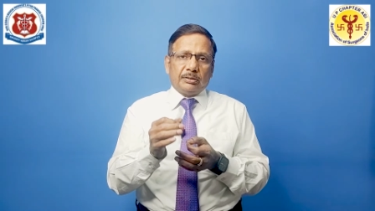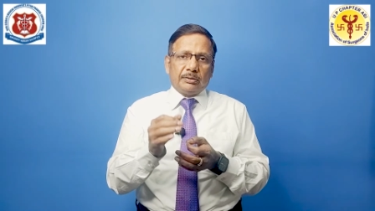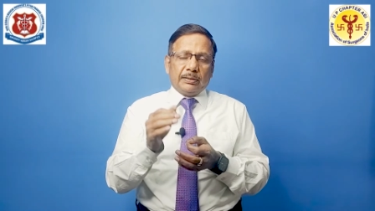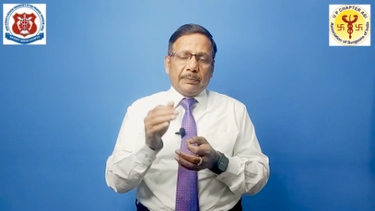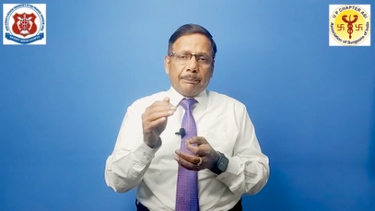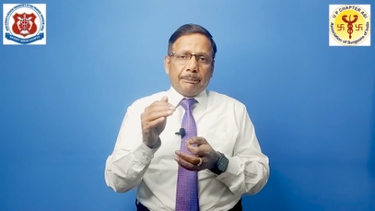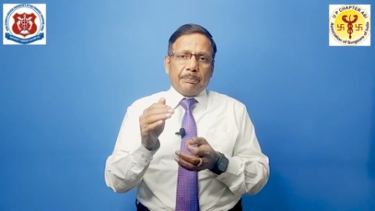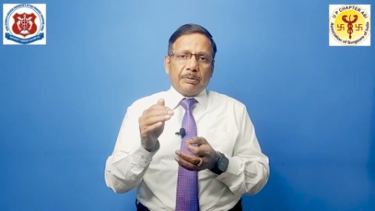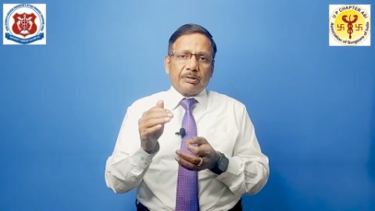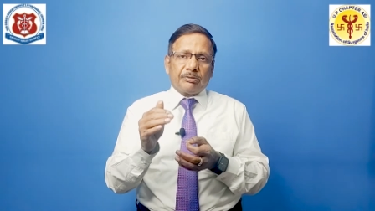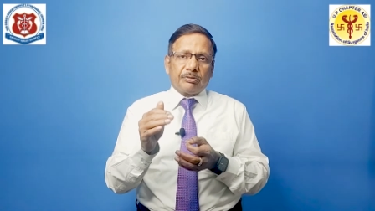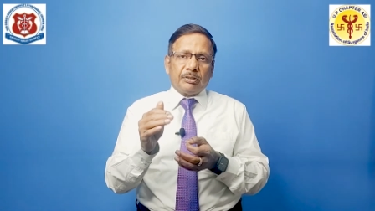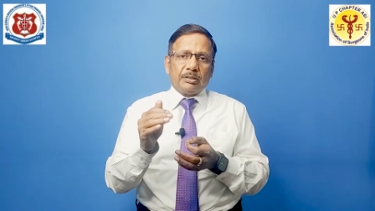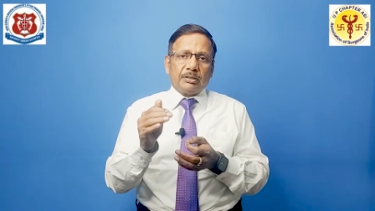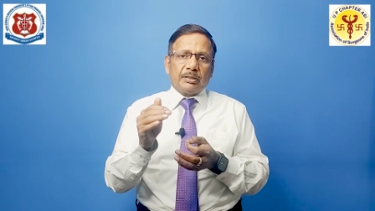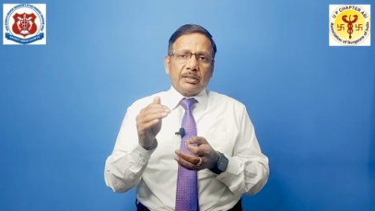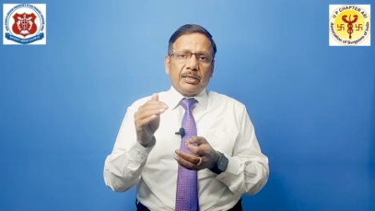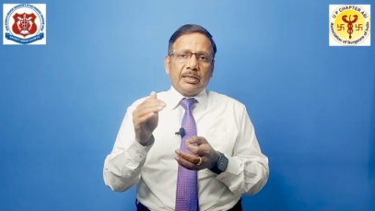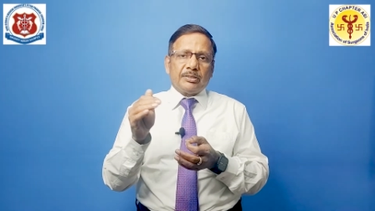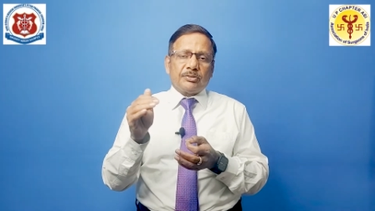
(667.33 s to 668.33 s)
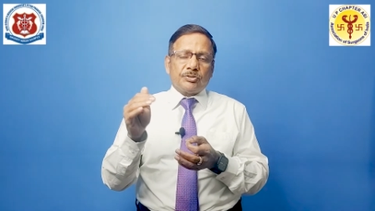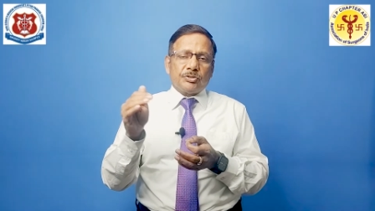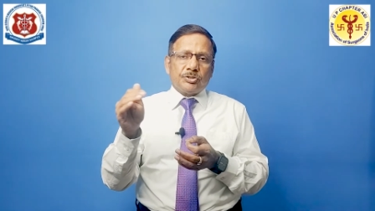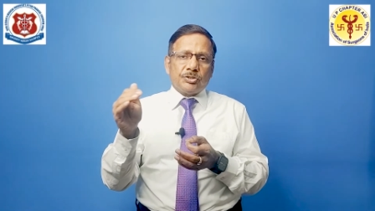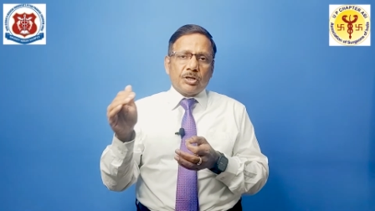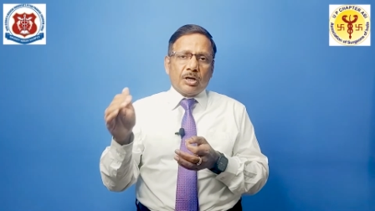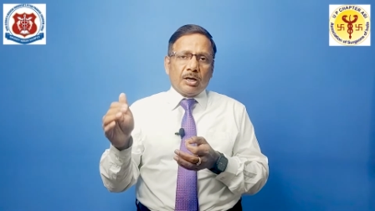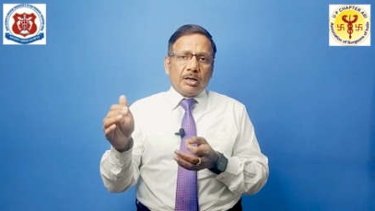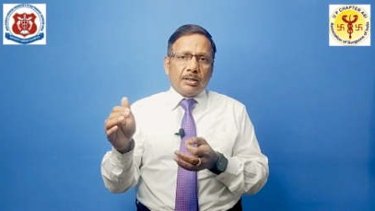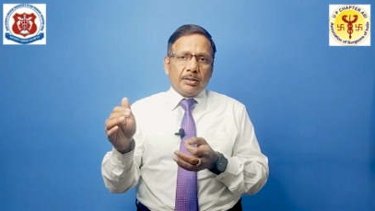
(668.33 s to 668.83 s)
the person gets
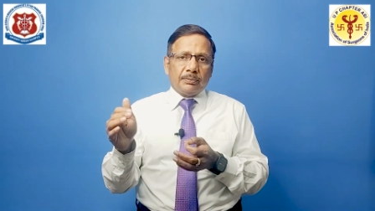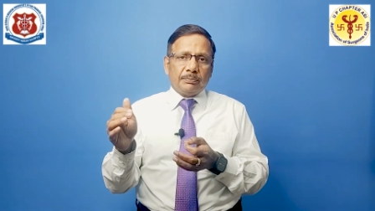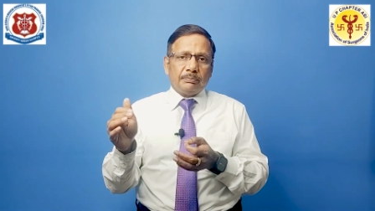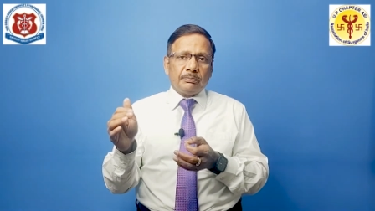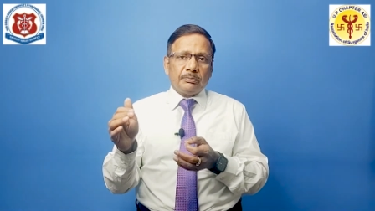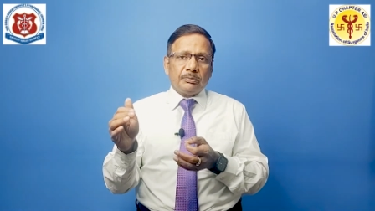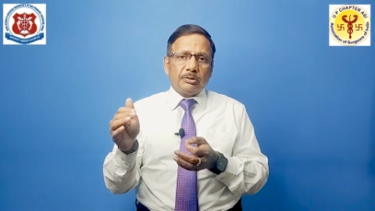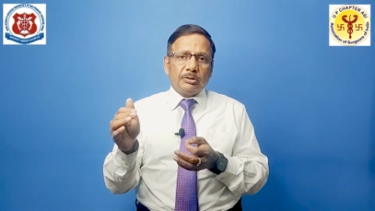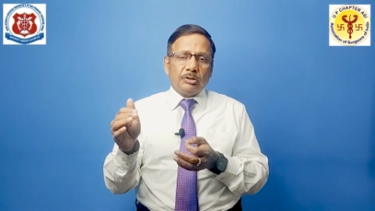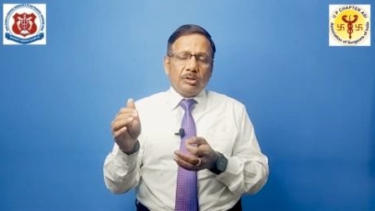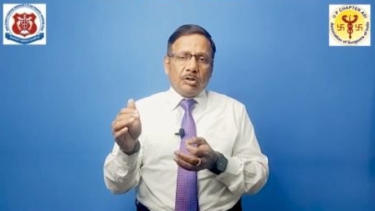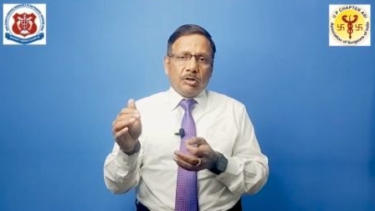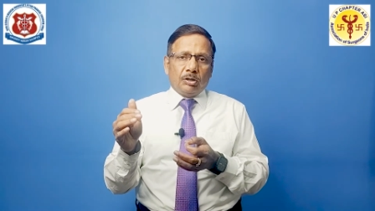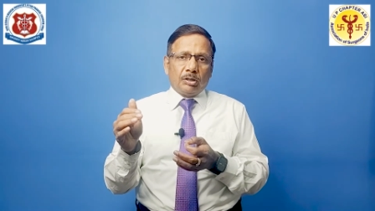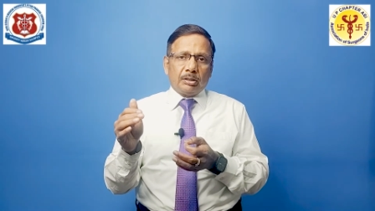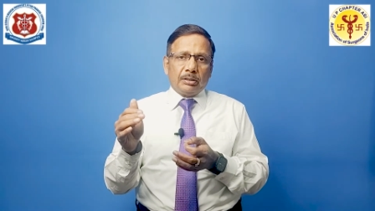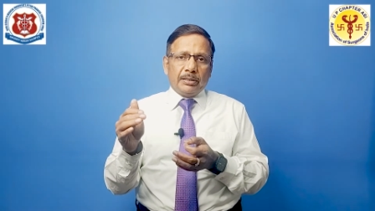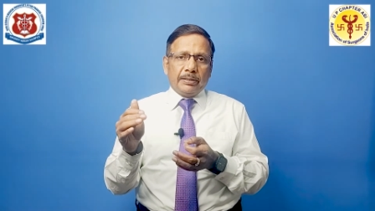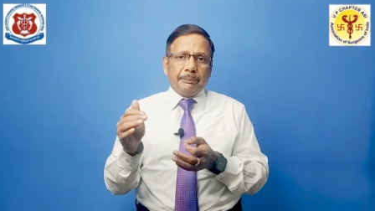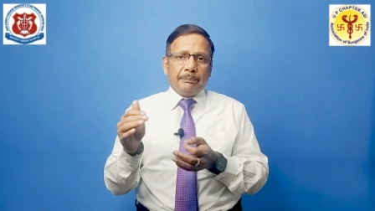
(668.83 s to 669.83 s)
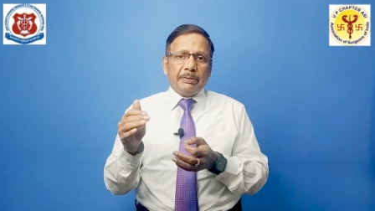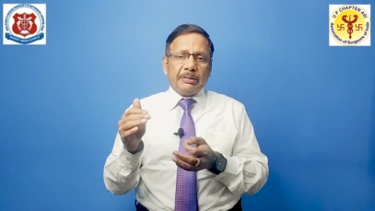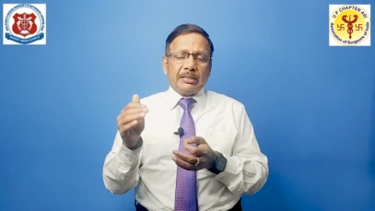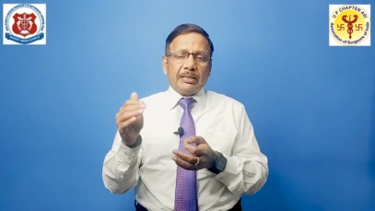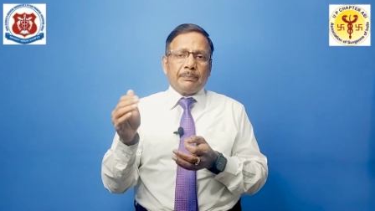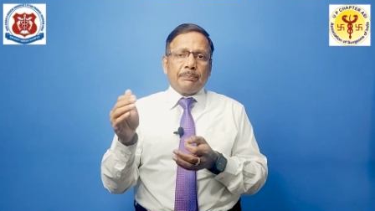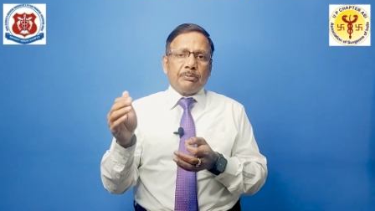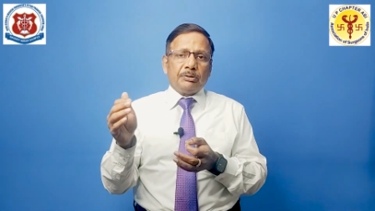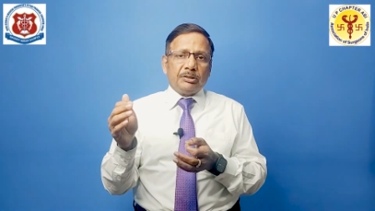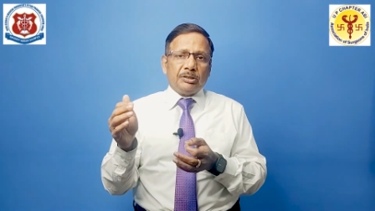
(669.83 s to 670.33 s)
job or a
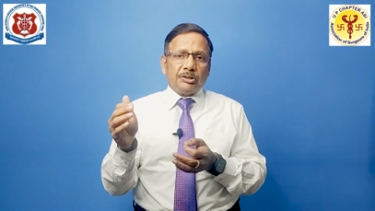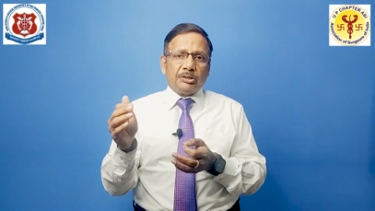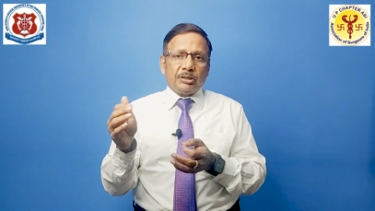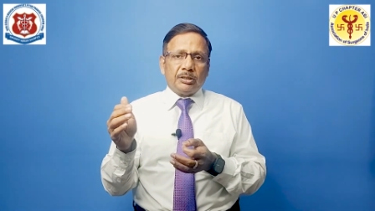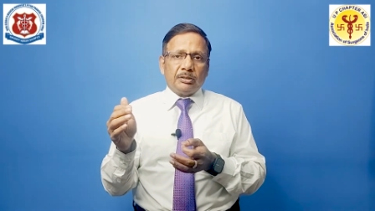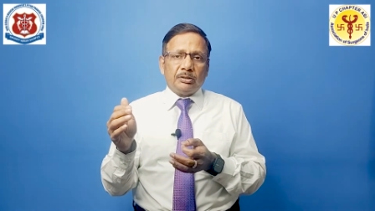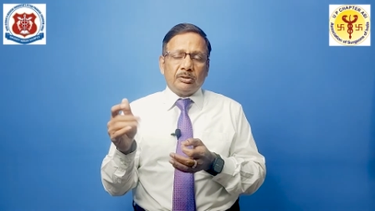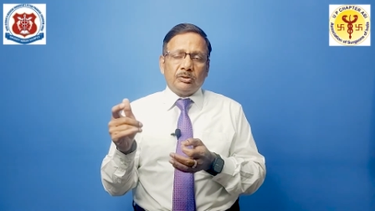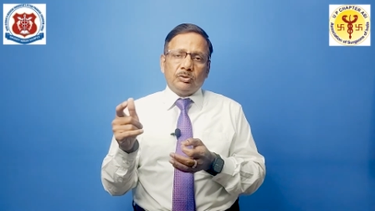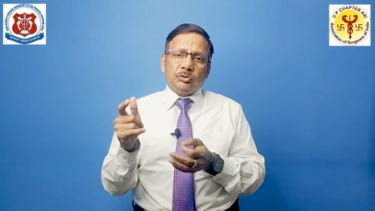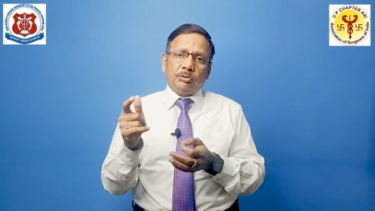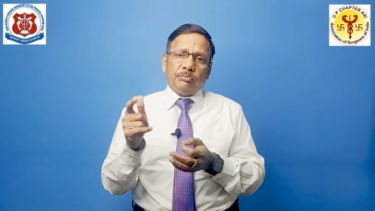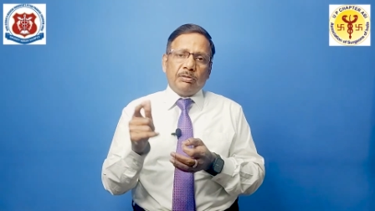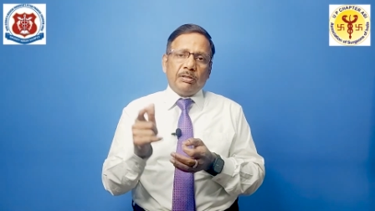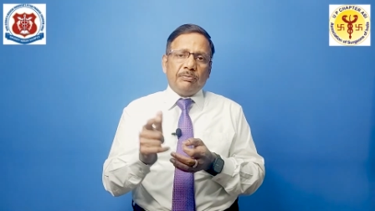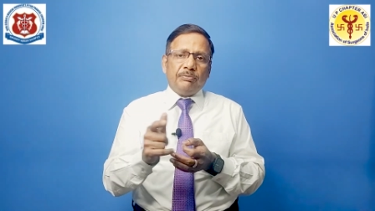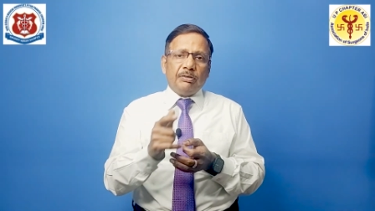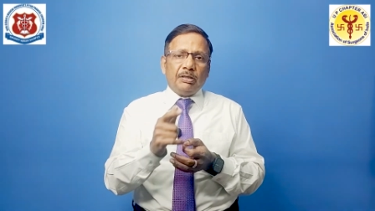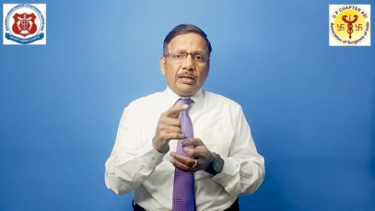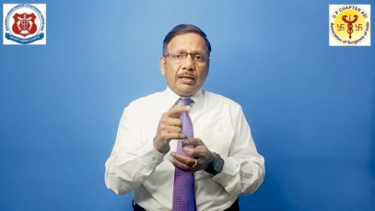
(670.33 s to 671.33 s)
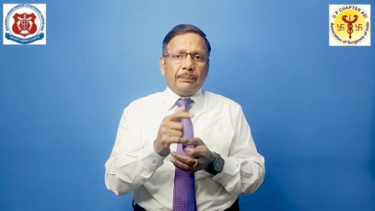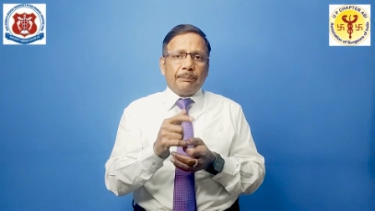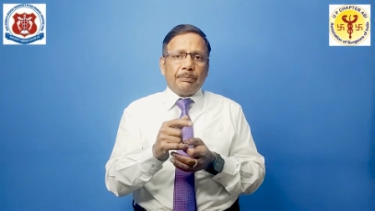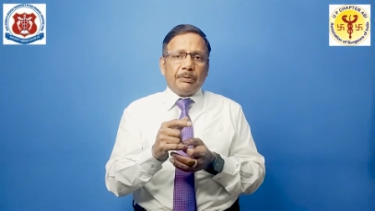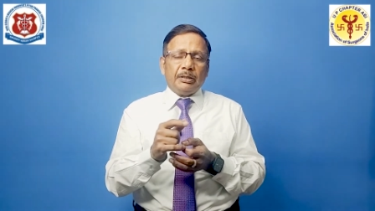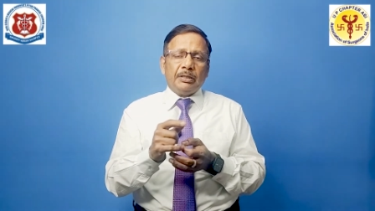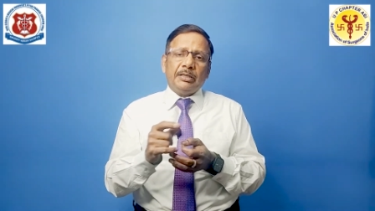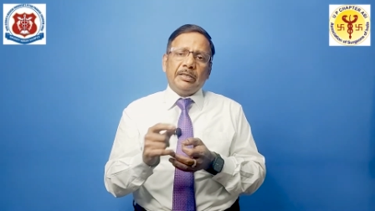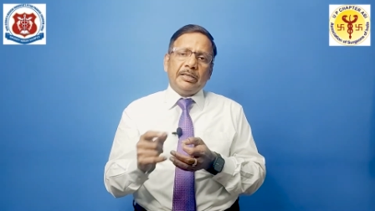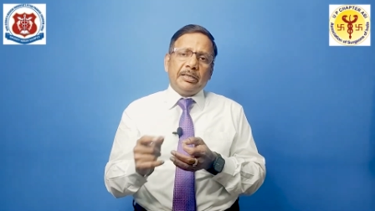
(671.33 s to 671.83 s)
better position, you will feel
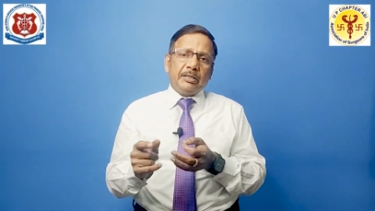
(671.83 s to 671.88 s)
happy.